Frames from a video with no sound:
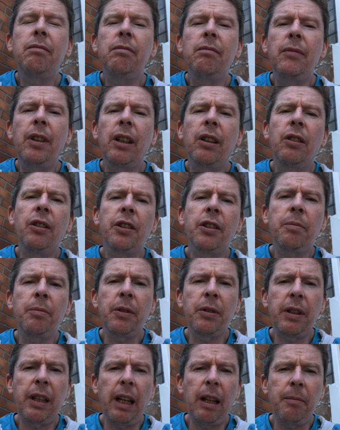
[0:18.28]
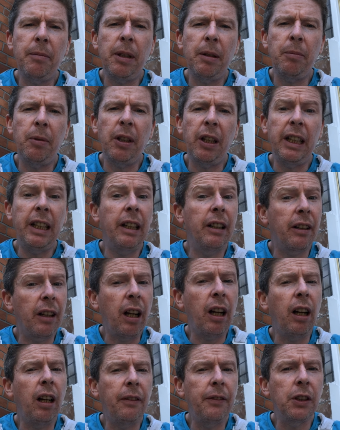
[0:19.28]
the customers telling me about a year and
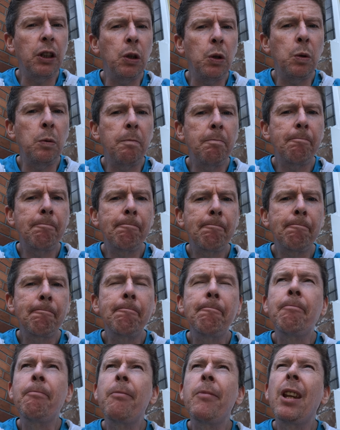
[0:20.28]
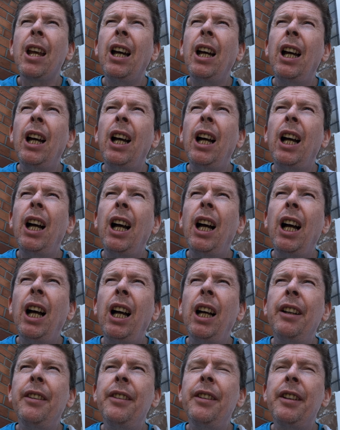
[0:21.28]
a half ago,
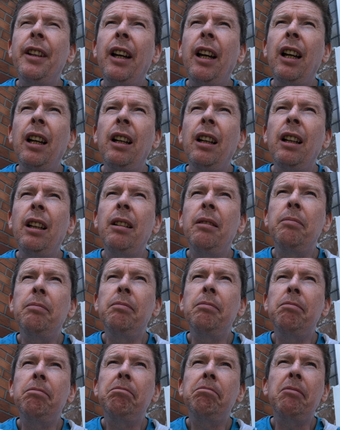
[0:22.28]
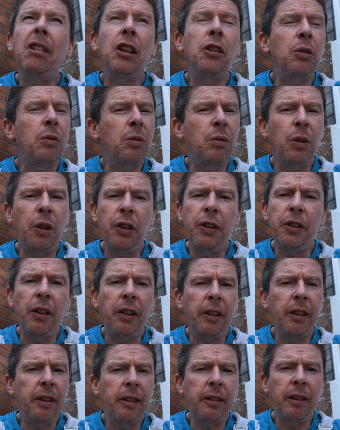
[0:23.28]
and I don't know who
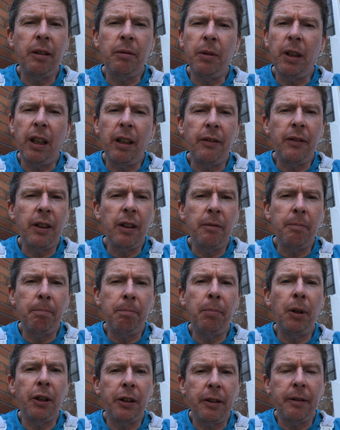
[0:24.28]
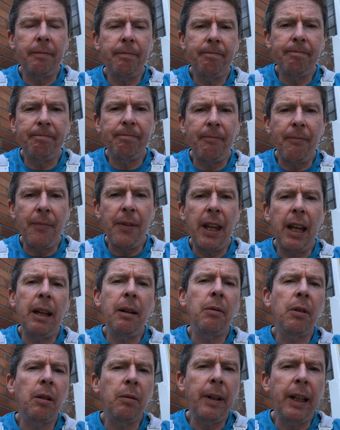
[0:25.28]
done it or whatever, but they
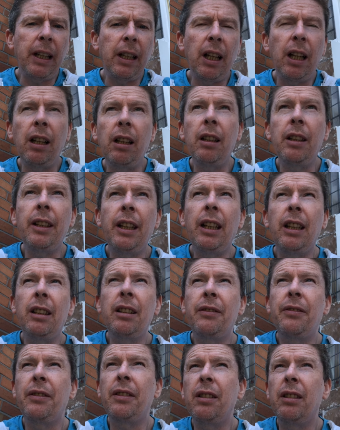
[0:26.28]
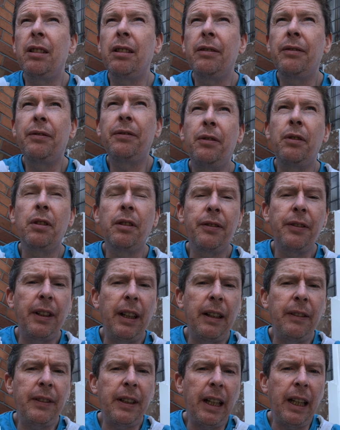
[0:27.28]
were away on holidays for 4 or
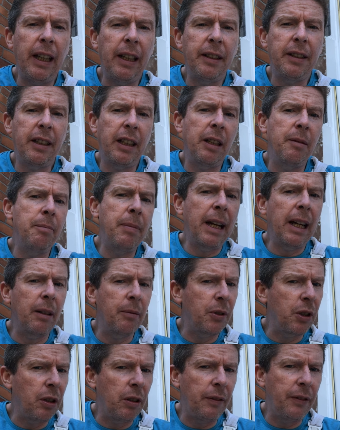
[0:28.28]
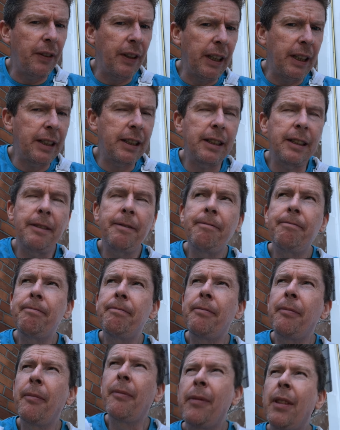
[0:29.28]
5 days. They came back, it was all finished.
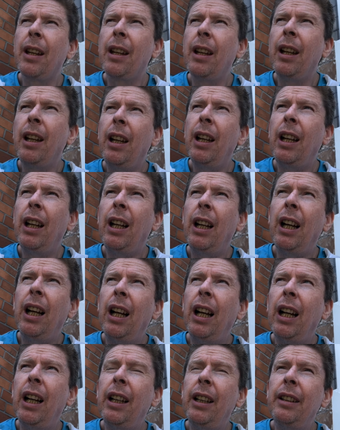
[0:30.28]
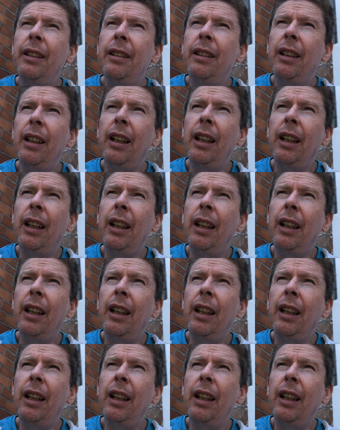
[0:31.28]
And